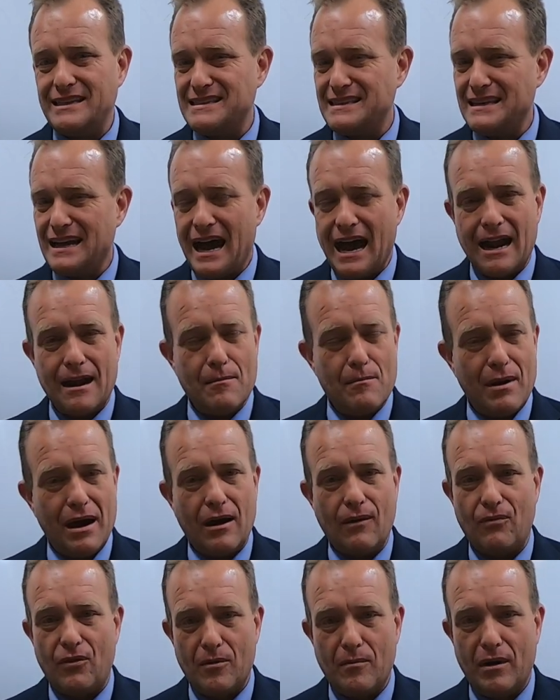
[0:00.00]
It's not
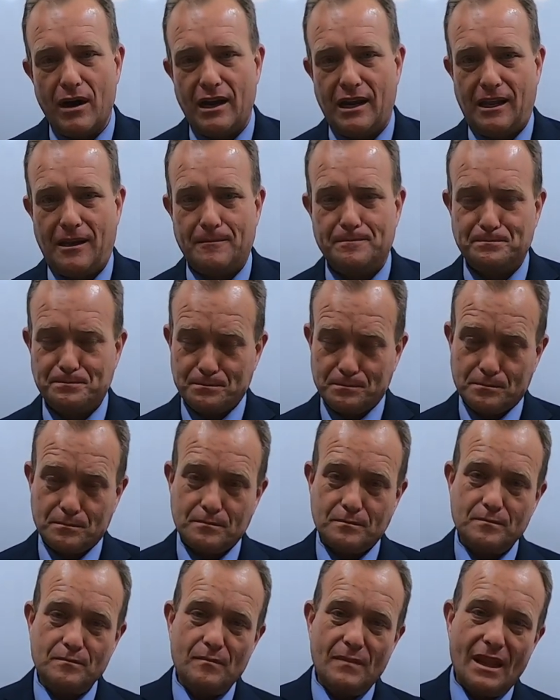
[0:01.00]
about the money.
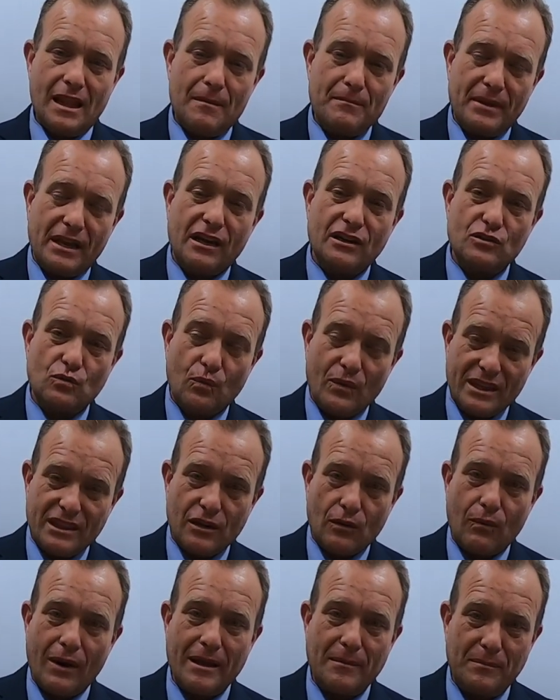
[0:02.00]
Because with
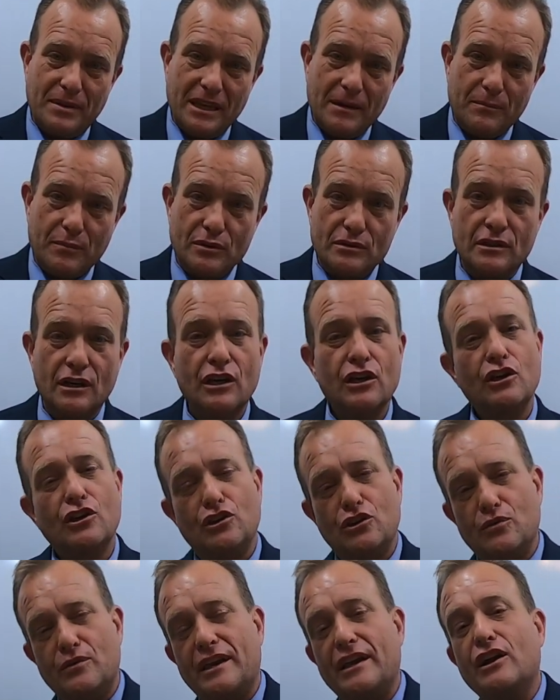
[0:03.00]
the right people,
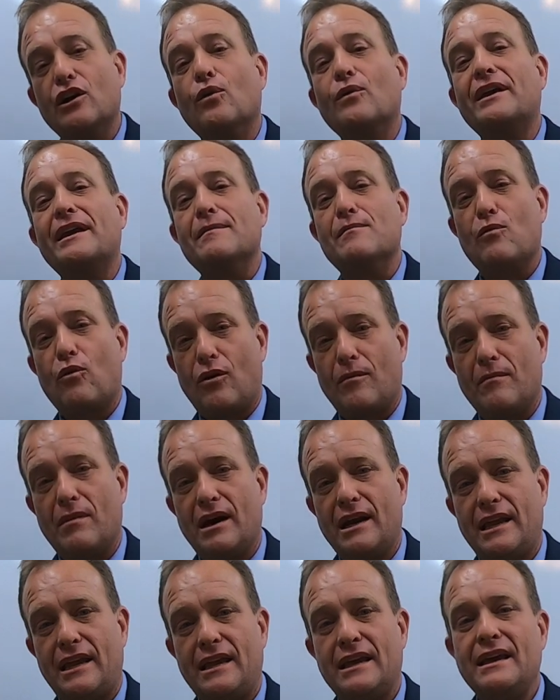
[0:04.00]
you can go get more
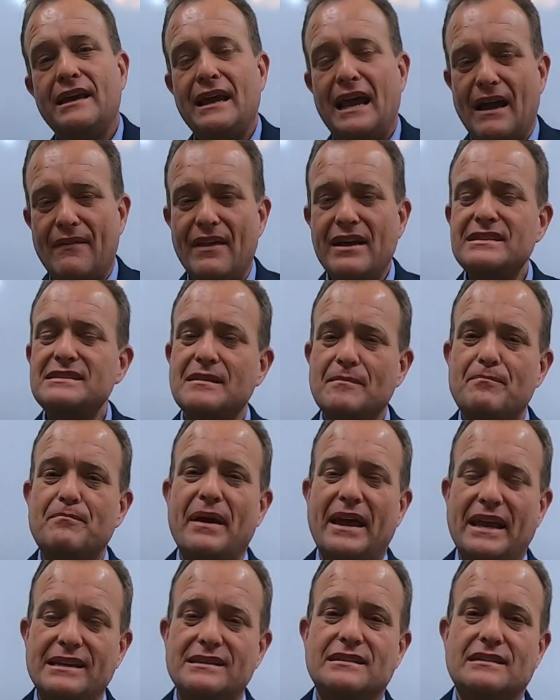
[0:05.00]
money. And that's the
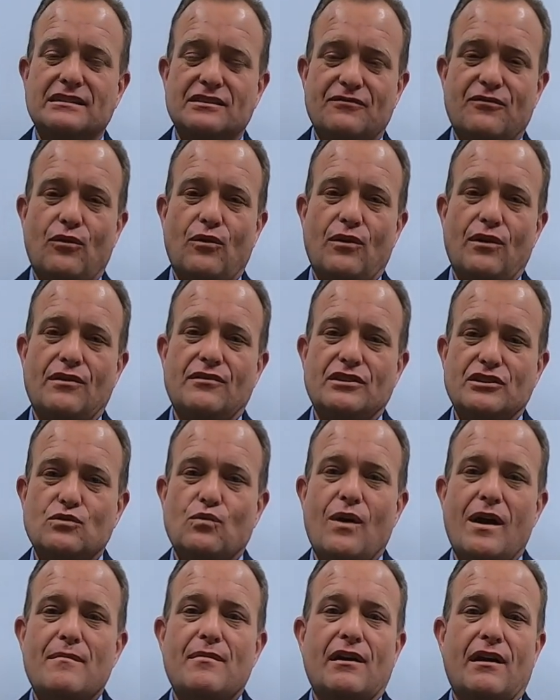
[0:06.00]
basis for this
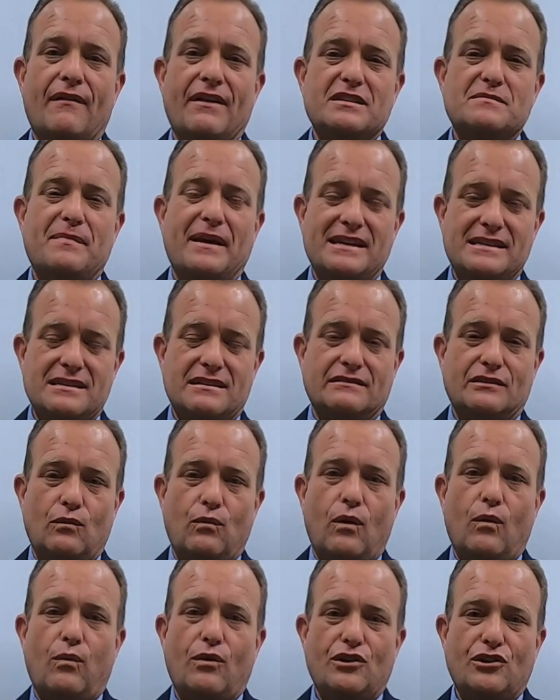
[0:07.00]
webinar. That's basically
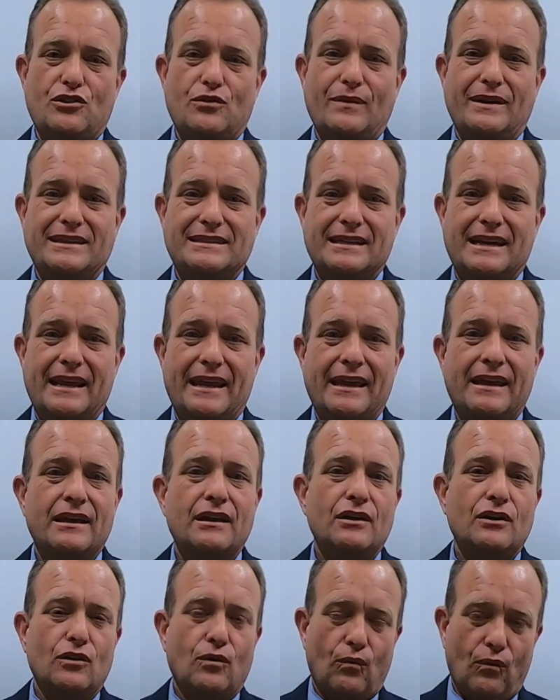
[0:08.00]
what we're doing today.
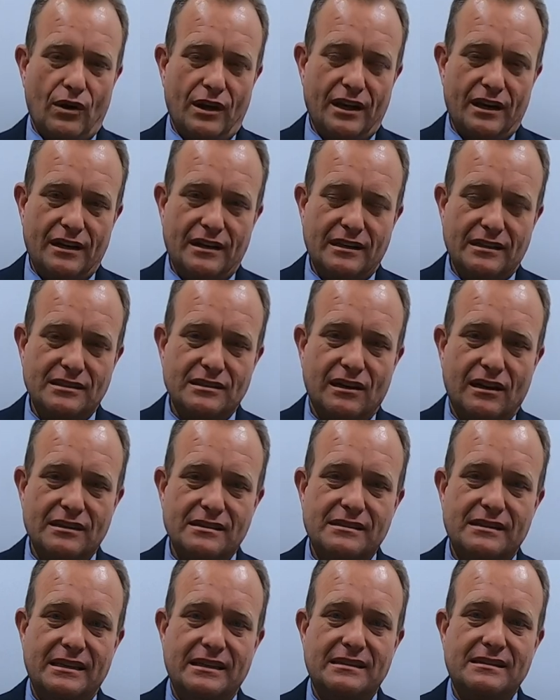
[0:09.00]
We're going to
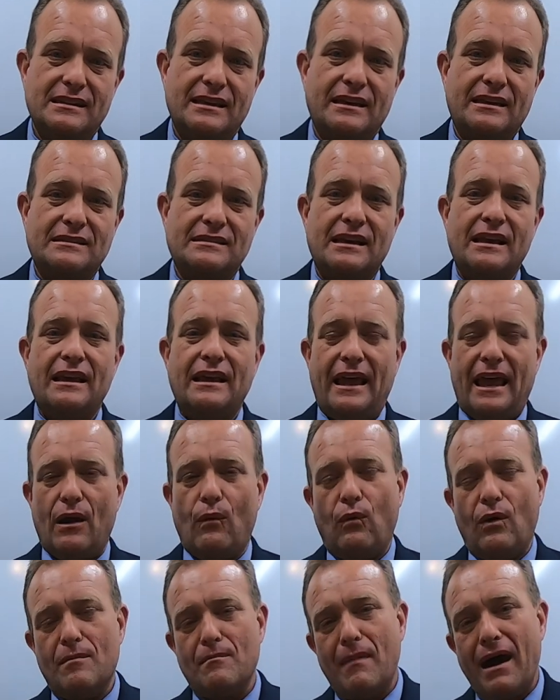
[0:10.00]
discuss these things. And
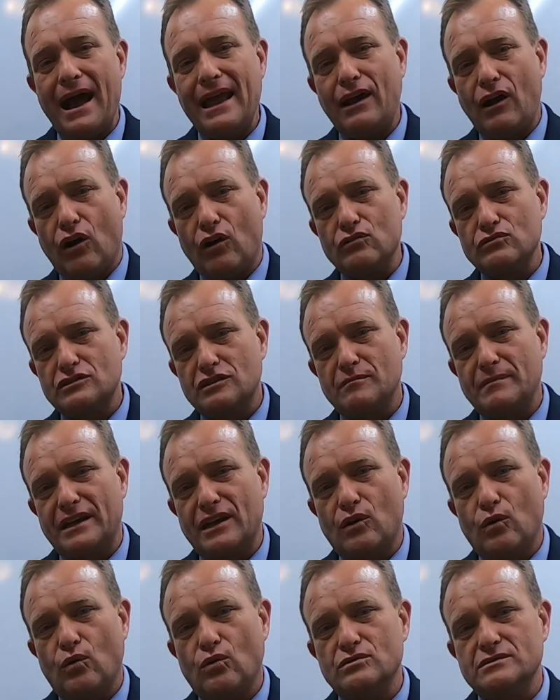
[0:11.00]
what my
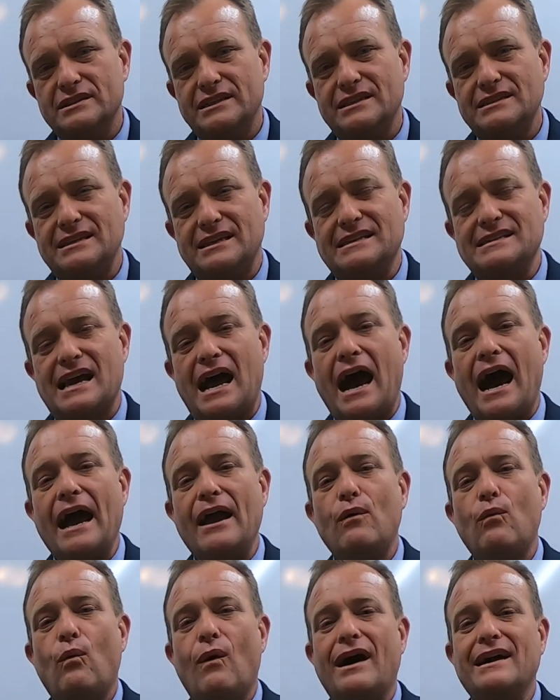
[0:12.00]
ultimate goal is I
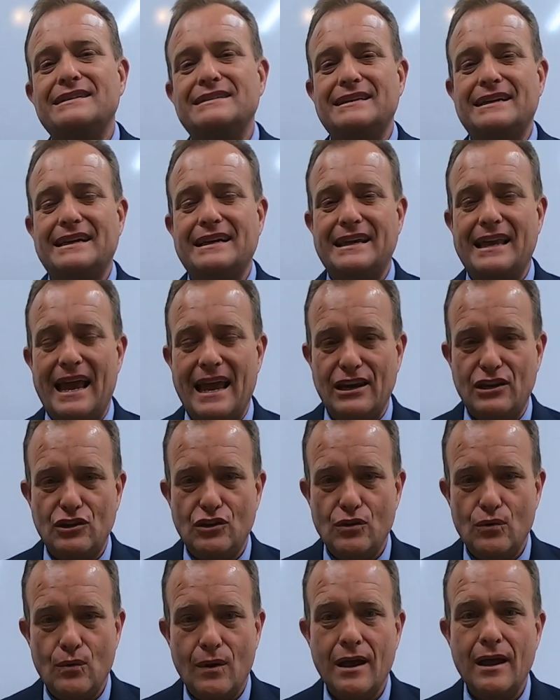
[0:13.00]
want to get
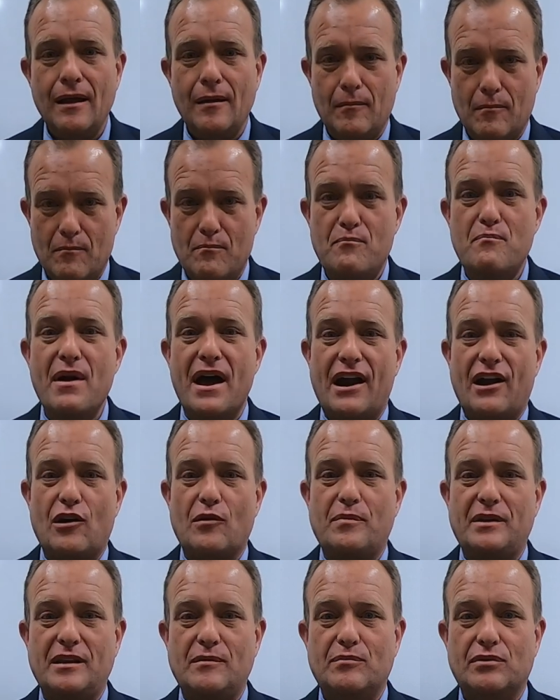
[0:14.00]
you better
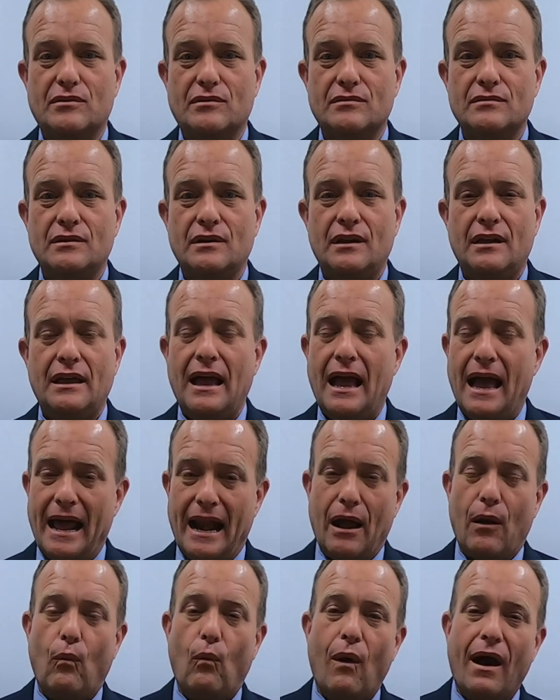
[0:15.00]
people. And
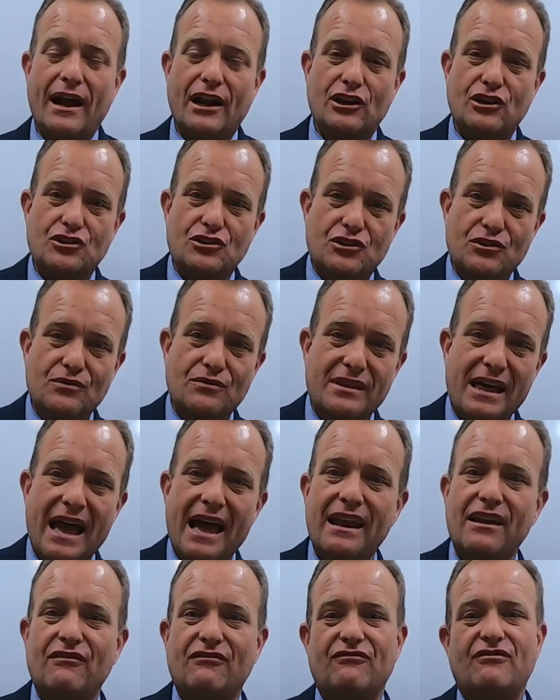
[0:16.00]
I want to do
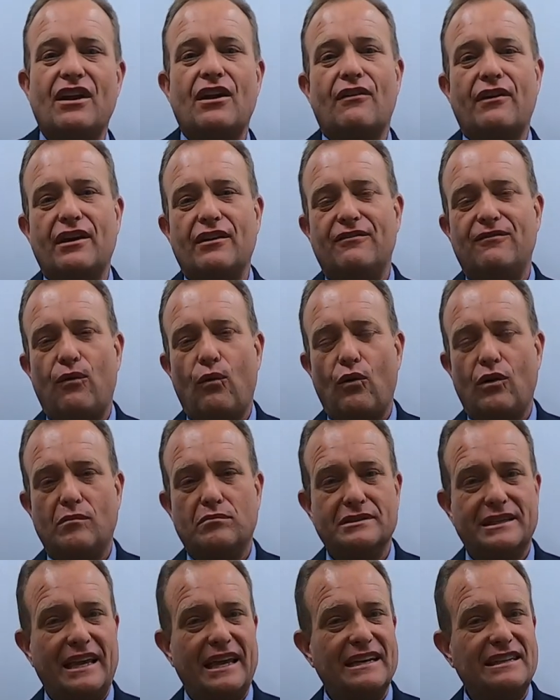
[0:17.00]
that very
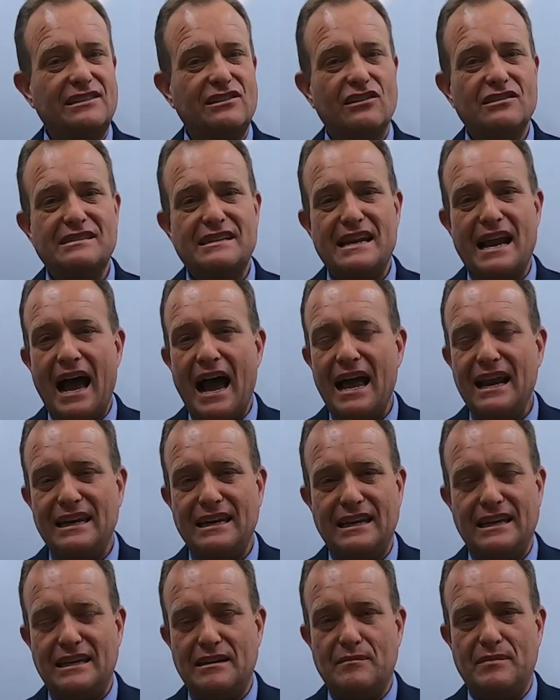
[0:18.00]
affordably. It does not
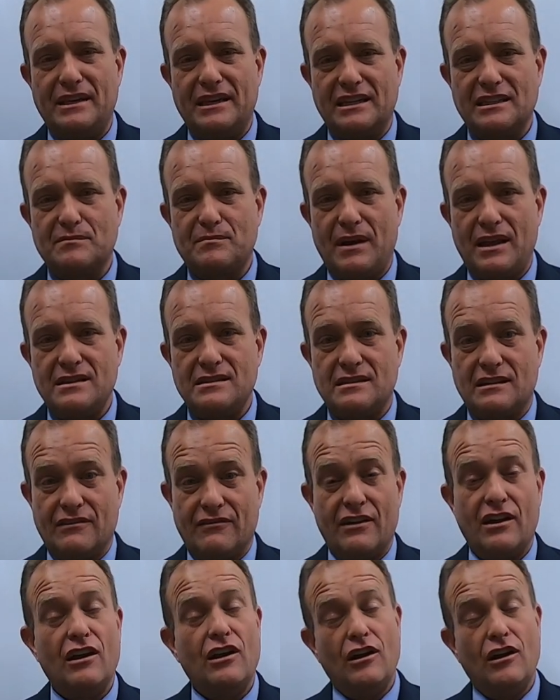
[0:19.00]
need to be expensive.